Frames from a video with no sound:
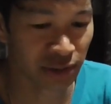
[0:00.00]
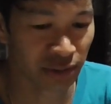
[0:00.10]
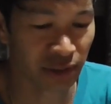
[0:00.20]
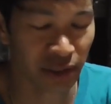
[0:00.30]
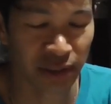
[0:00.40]

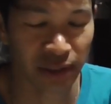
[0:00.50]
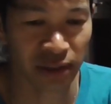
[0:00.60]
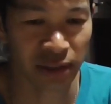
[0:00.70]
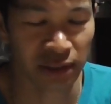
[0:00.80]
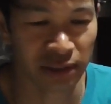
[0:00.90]
So
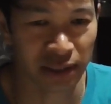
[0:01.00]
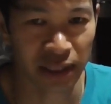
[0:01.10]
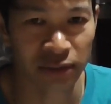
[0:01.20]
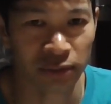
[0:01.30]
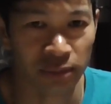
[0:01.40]
anything like a
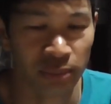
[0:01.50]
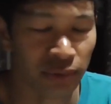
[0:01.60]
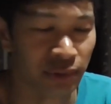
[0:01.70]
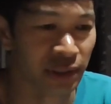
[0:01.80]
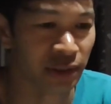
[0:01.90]
duck or
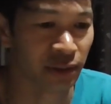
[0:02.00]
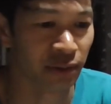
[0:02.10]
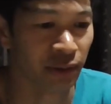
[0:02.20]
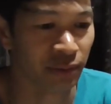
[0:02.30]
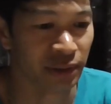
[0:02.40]

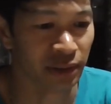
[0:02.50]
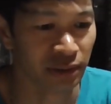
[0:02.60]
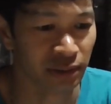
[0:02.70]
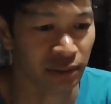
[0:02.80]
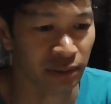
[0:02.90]
pukeko, I
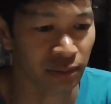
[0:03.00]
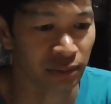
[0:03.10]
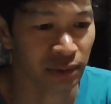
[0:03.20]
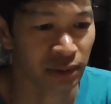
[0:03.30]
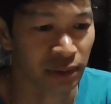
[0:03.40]
reckon it will